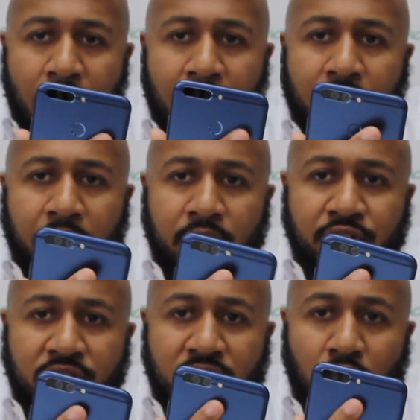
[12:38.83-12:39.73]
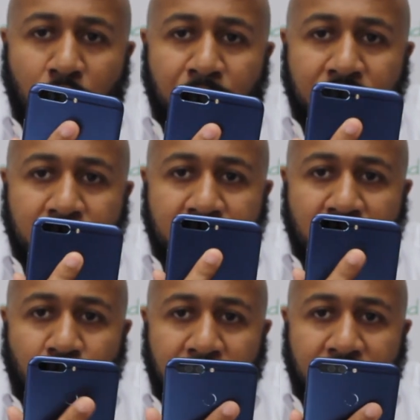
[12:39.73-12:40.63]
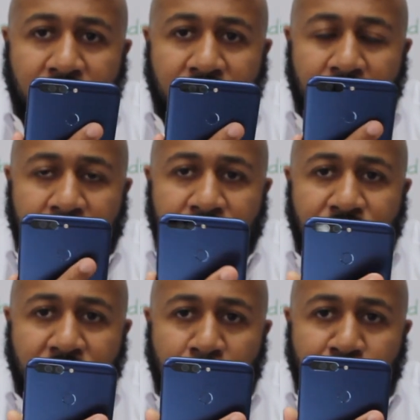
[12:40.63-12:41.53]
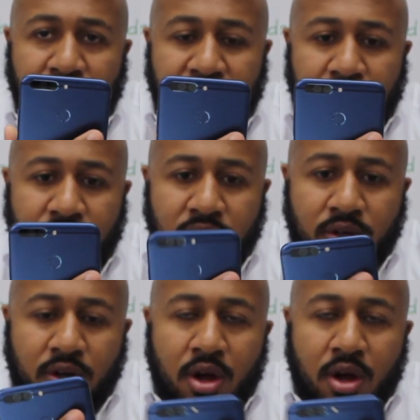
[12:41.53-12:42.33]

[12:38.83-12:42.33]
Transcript: I gotta adjust a little bit just so I can hit that fingerprint sensor.